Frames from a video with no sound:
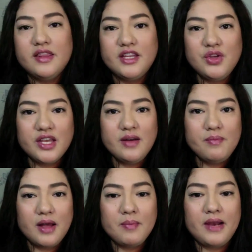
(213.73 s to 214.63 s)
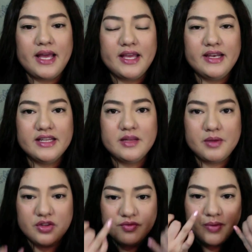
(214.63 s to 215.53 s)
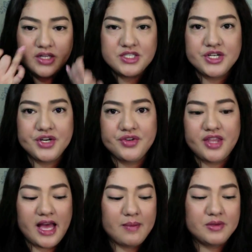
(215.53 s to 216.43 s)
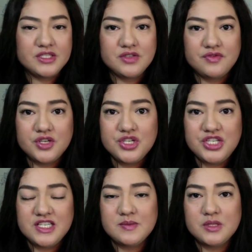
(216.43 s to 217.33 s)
Then you can apply a little bit of bronzer on the apples of your cheeks,